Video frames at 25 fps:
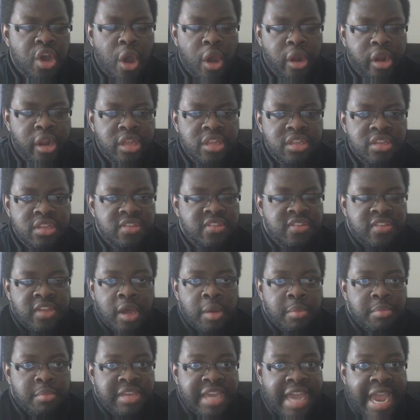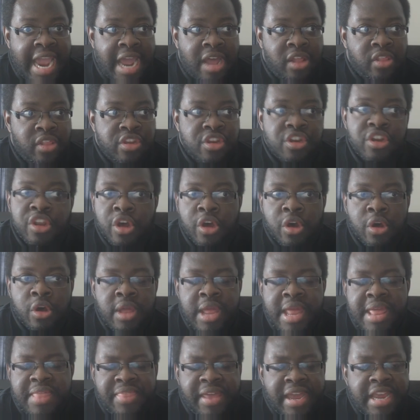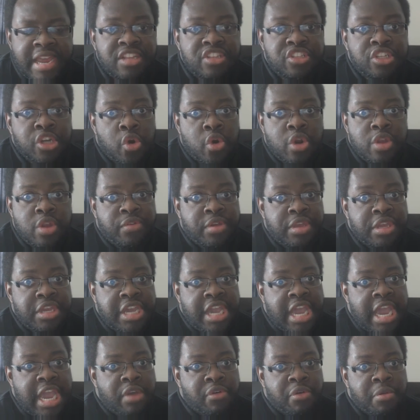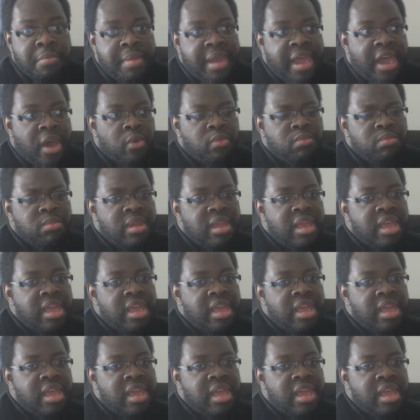on a dumb calendar that I don't even care about.